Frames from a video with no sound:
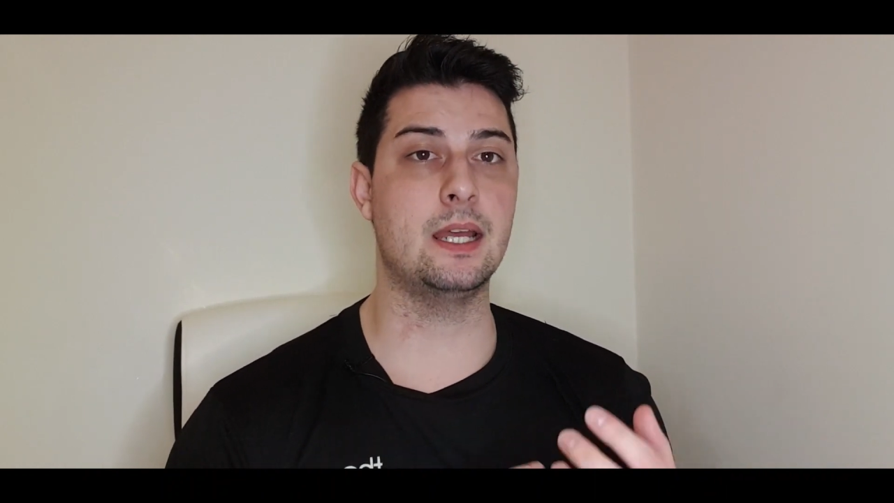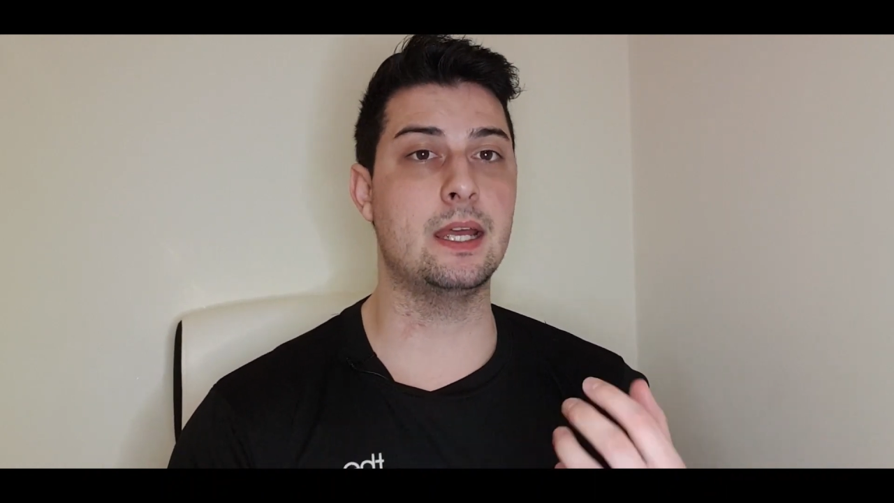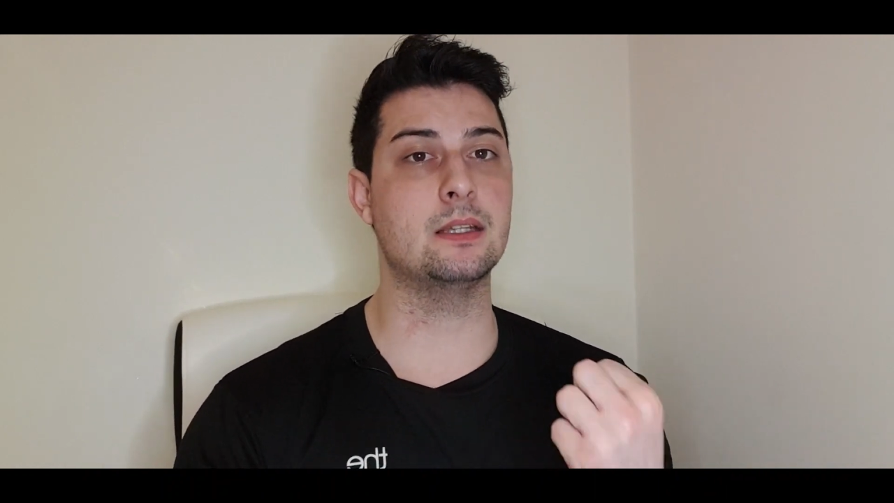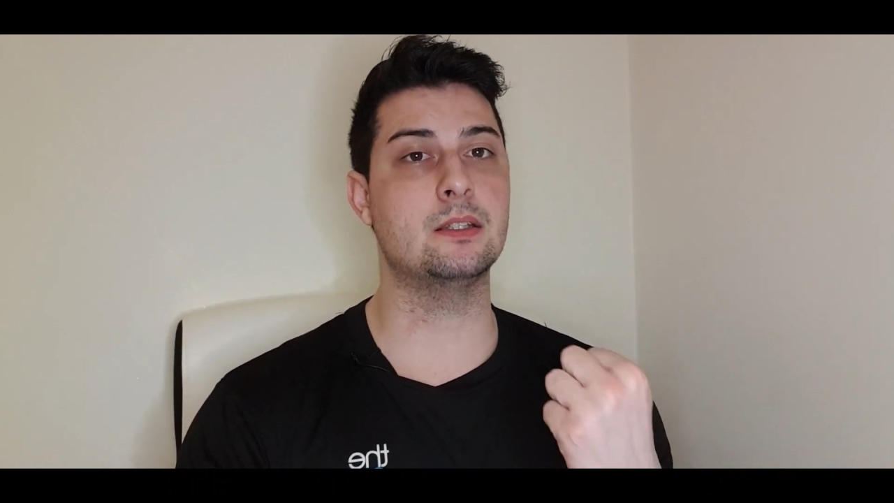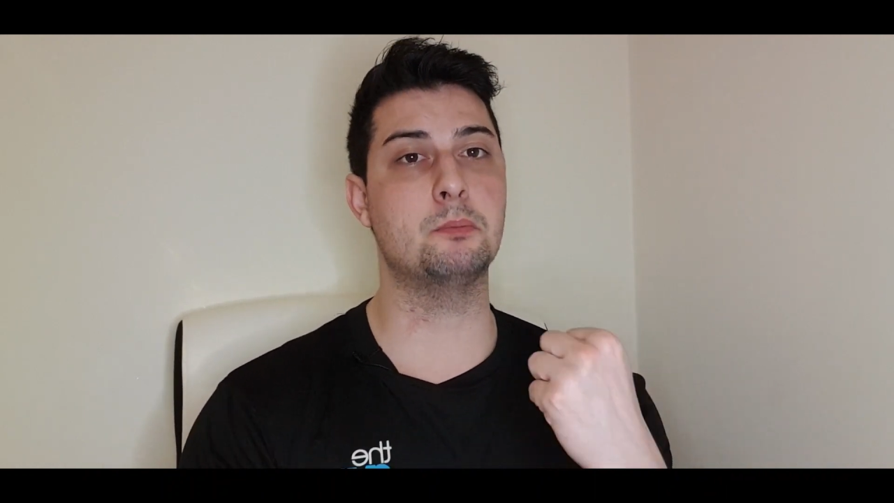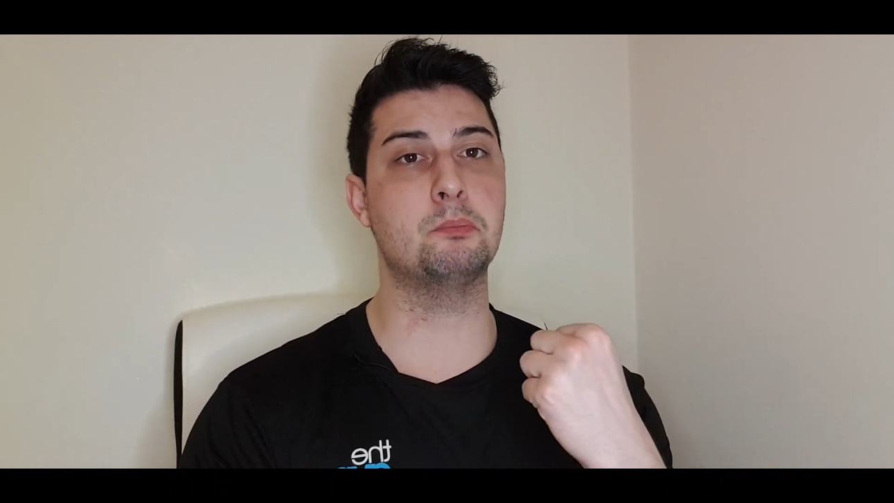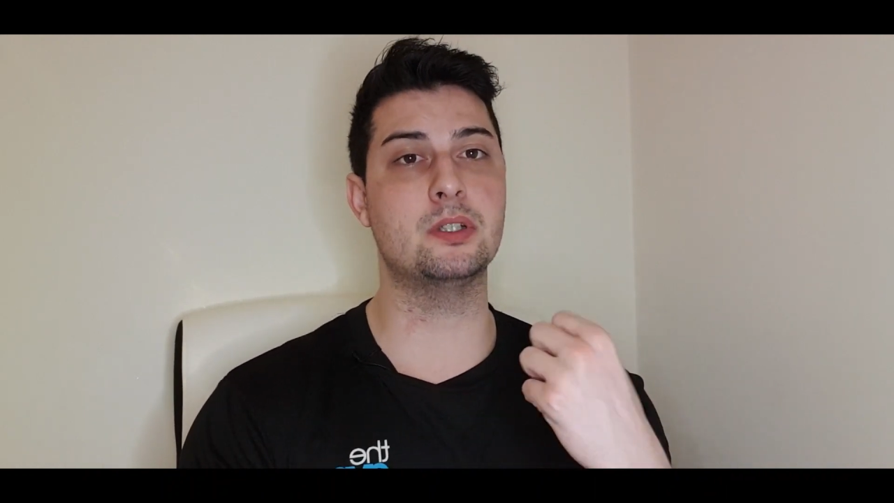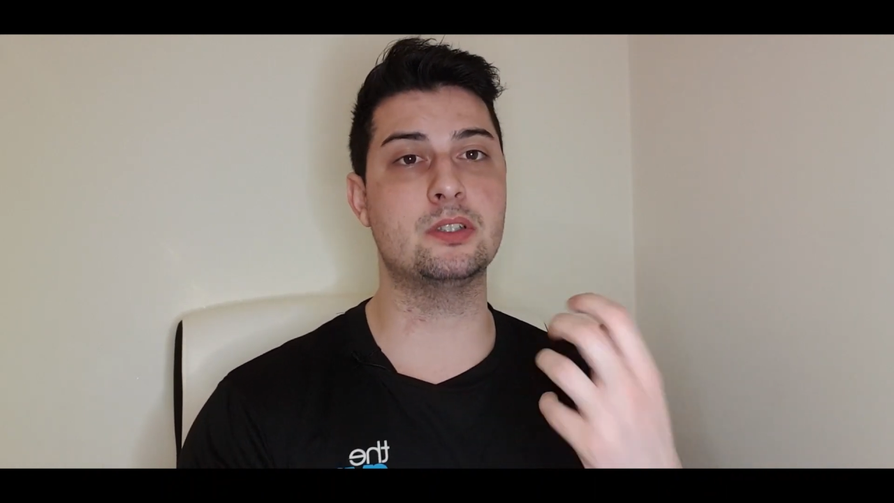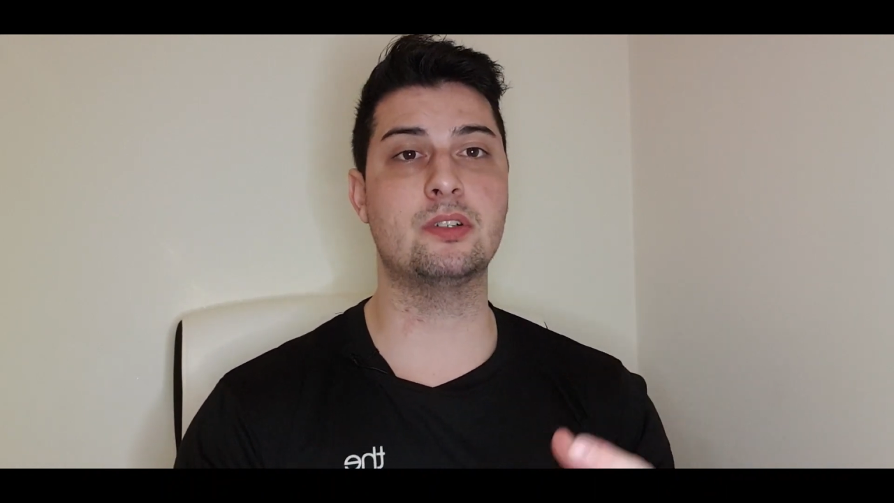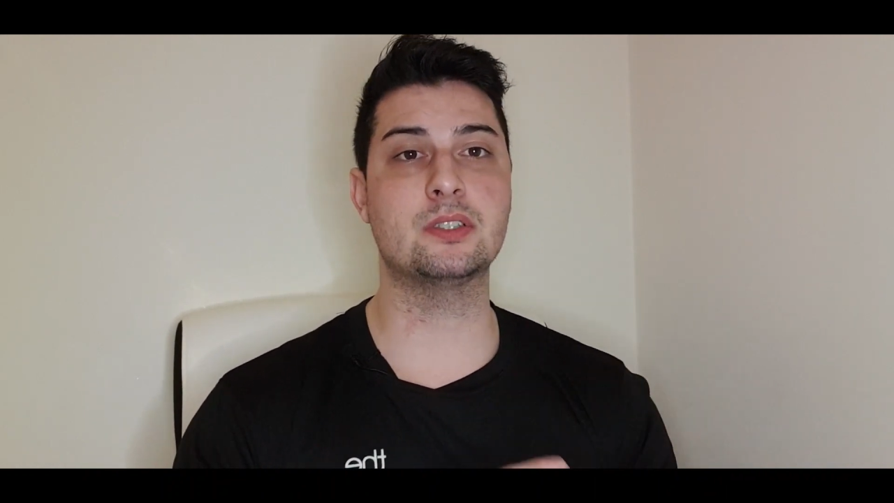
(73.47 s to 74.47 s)
and the
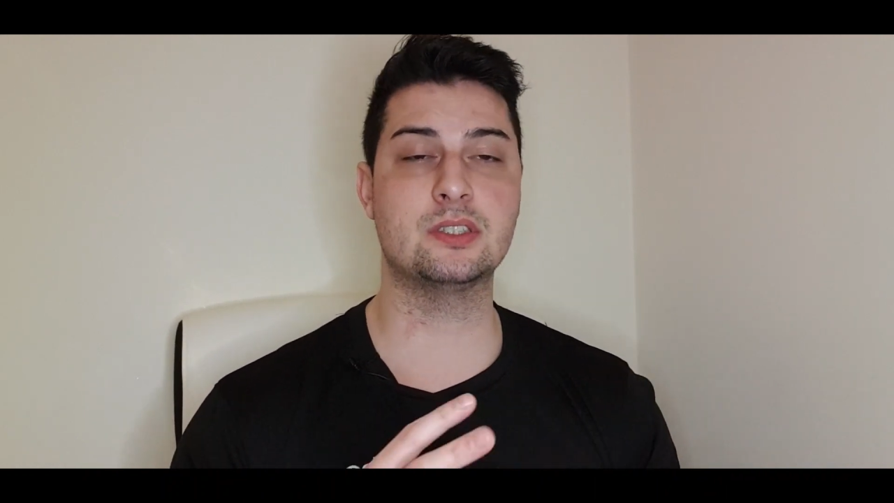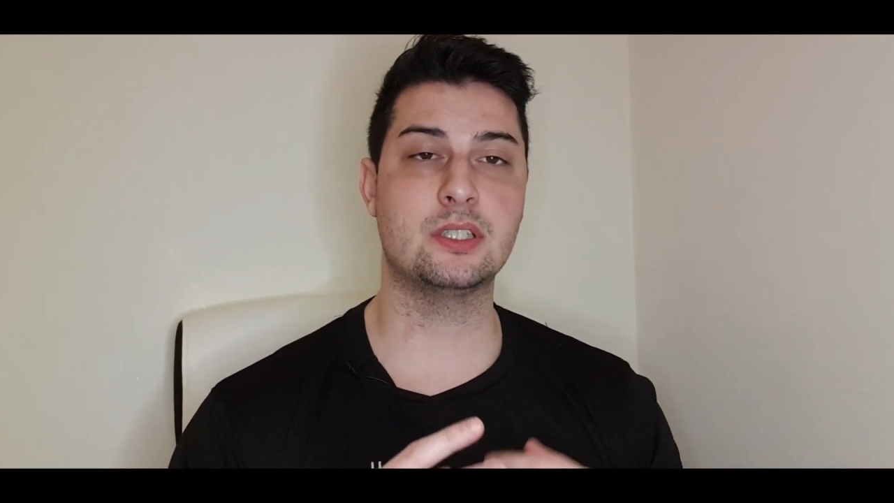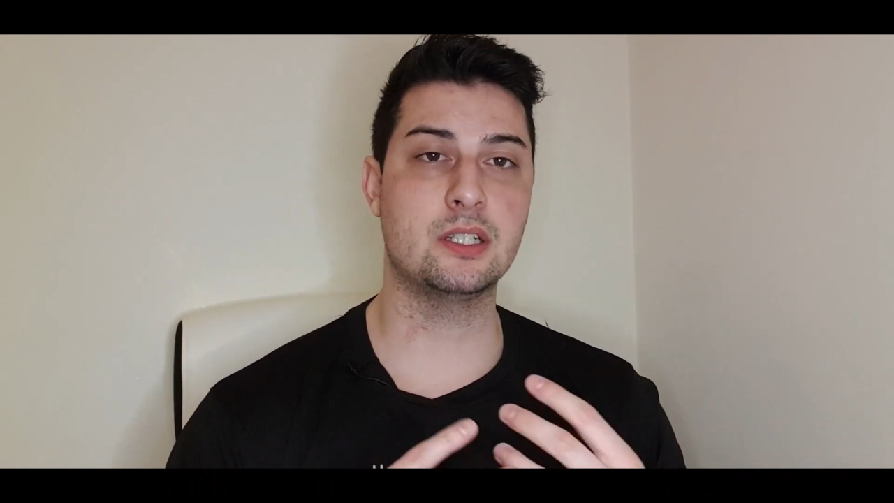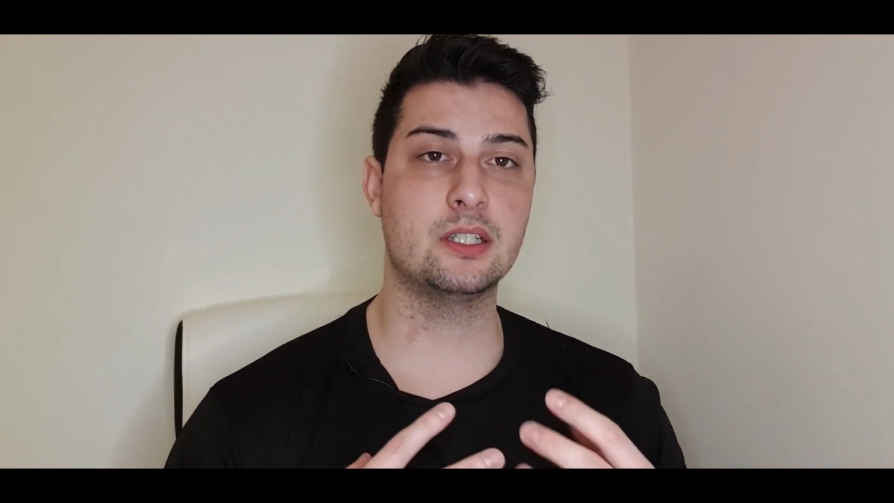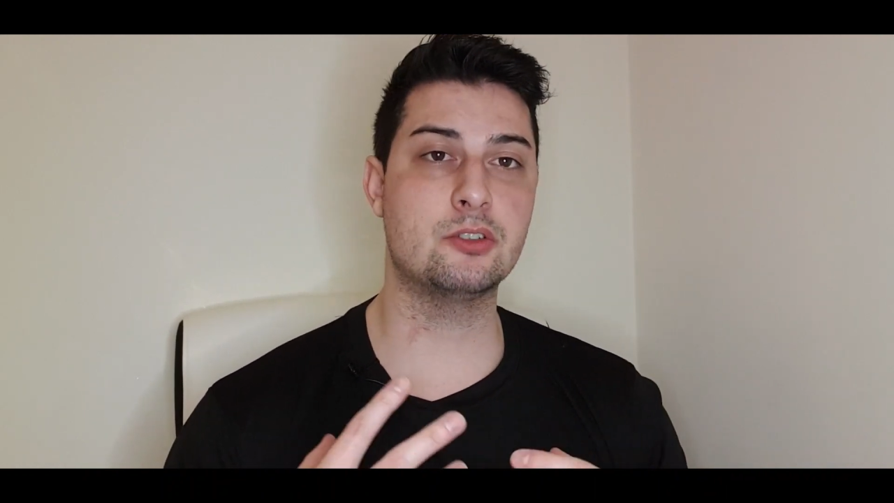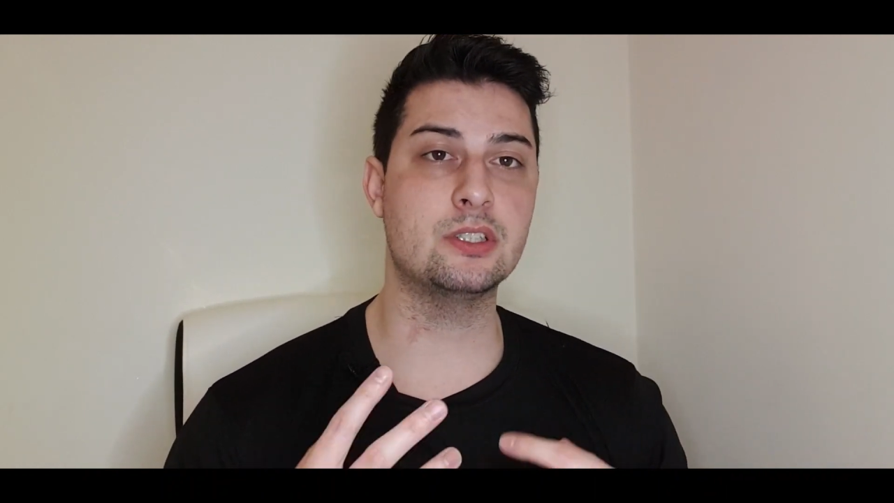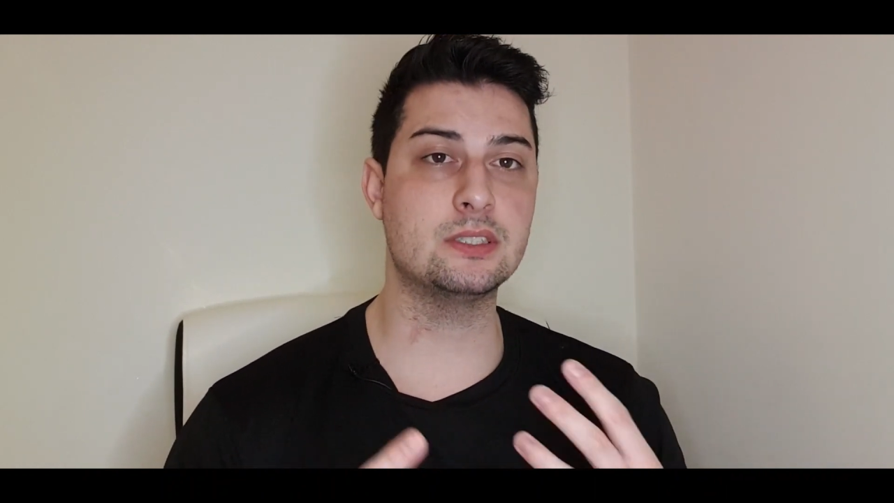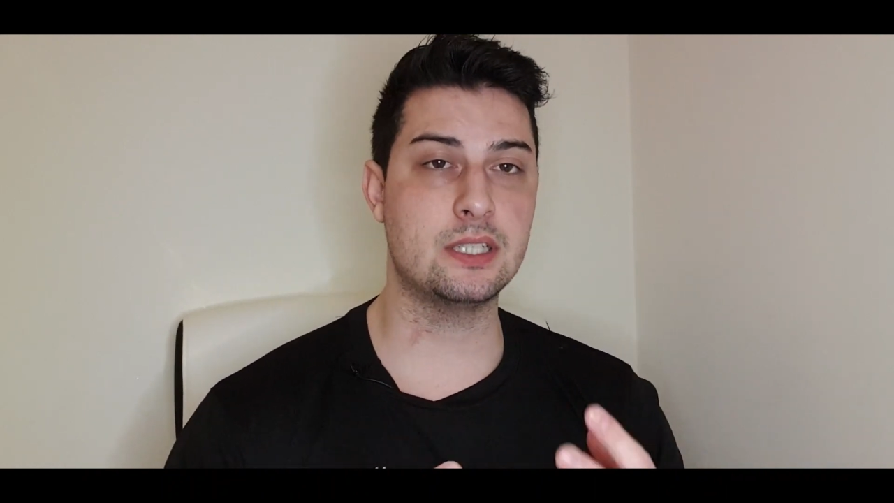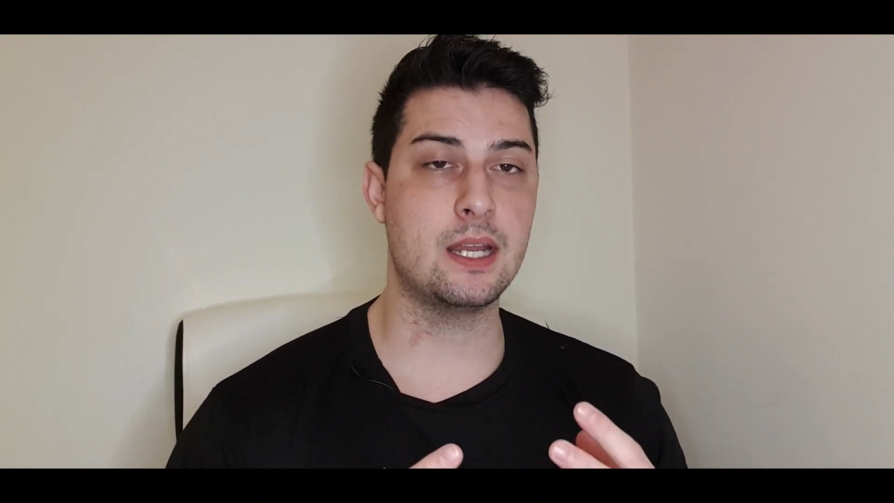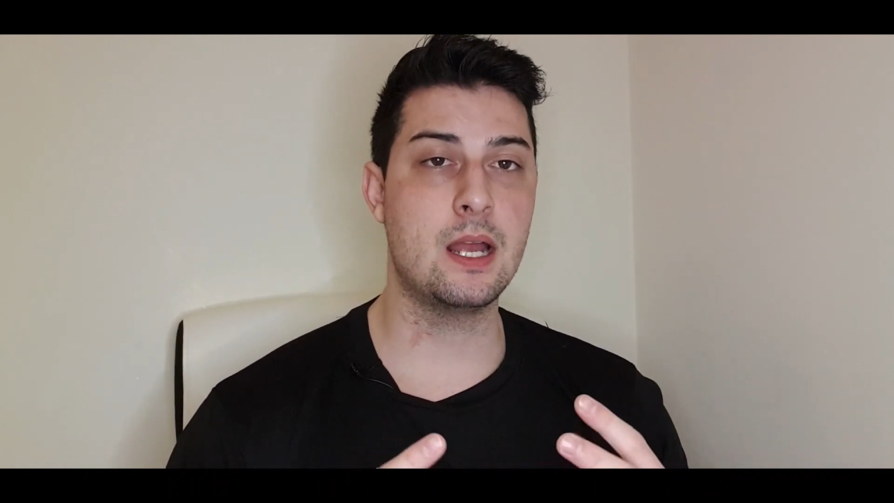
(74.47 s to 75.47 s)
blood vessels that increase
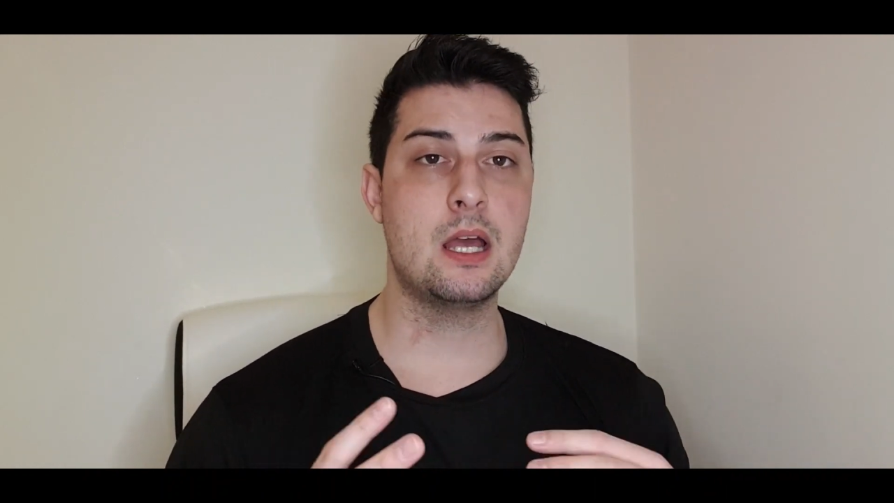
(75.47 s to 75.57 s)
there,